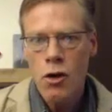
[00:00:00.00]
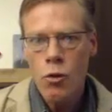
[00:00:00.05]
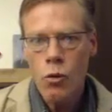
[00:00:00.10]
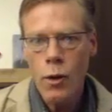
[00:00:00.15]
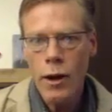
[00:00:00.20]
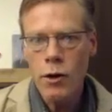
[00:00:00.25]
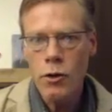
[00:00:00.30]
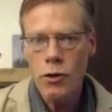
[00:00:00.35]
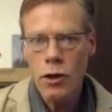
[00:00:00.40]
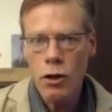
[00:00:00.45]

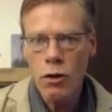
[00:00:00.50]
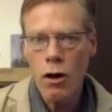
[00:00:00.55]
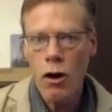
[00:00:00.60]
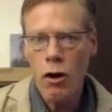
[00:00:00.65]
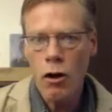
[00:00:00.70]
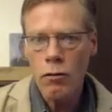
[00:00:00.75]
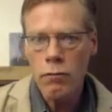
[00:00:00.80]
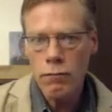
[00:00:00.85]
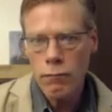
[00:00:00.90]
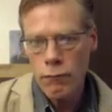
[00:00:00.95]
where there
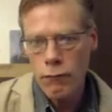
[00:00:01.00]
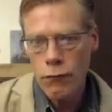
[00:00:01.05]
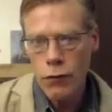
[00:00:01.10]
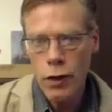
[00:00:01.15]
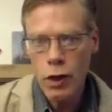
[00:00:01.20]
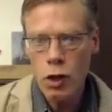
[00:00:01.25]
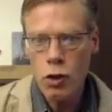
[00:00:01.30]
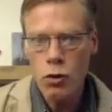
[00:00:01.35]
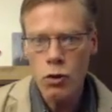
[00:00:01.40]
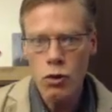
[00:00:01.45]
are
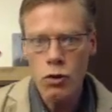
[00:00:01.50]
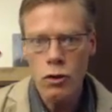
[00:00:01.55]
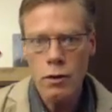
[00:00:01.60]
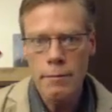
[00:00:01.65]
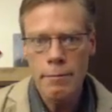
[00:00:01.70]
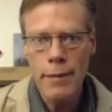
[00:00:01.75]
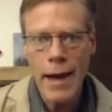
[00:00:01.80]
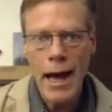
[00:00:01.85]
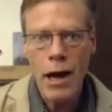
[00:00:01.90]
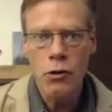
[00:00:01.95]
few
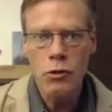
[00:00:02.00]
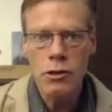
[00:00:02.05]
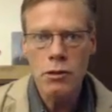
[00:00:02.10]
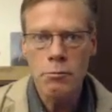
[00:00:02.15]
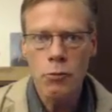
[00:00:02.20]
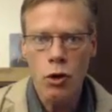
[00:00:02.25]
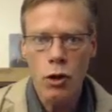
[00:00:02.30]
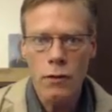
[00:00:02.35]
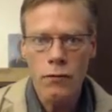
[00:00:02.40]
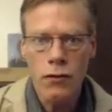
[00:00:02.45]
bound
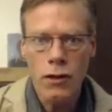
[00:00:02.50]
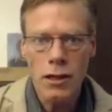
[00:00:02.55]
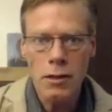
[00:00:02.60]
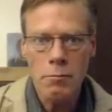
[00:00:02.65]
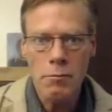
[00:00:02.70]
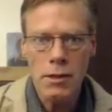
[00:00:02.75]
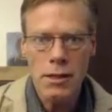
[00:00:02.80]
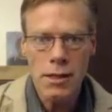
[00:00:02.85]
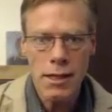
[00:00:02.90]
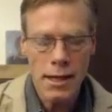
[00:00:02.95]

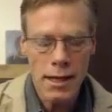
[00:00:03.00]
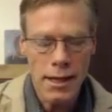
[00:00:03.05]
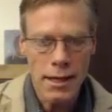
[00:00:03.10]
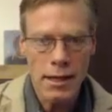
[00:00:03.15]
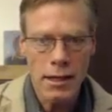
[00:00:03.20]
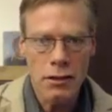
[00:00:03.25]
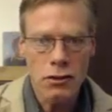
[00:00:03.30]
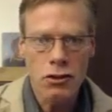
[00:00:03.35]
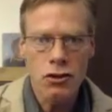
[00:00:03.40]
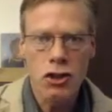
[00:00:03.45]
morphemes
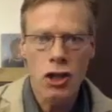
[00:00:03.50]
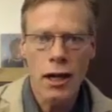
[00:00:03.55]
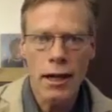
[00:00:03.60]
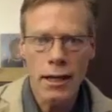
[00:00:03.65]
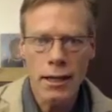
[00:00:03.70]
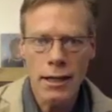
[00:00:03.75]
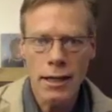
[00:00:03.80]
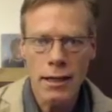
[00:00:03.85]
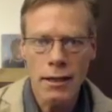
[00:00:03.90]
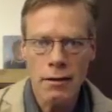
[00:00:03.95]
in
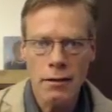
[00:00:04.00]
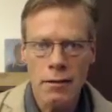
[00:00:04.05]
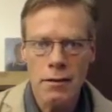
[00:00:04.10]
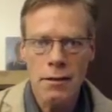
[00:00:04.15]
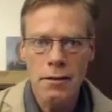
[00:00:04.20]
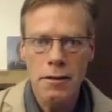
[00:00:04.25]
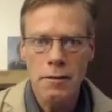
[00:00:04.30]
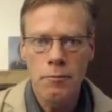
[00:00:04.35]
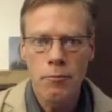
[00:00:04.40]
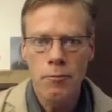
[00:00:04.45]

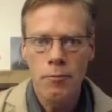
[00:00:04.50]
Chinese.